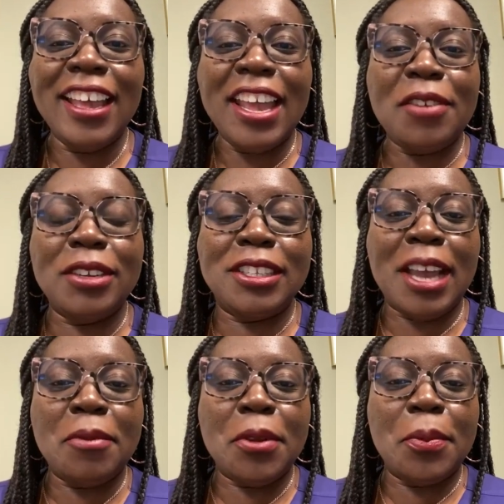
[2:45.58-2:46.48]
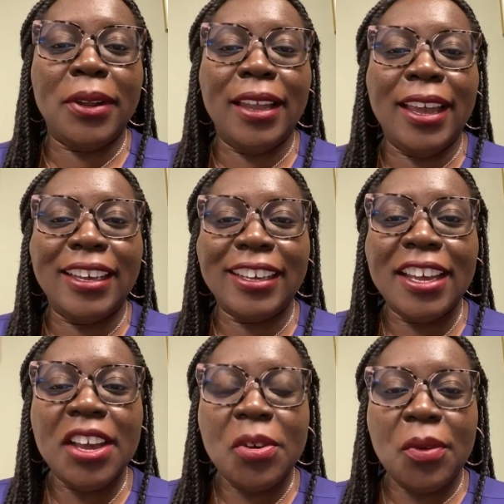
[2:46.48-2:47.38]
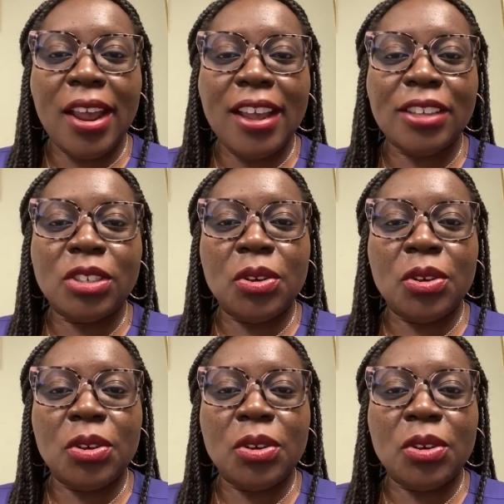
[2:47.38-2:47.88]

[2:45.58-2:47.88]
every time you blink, right?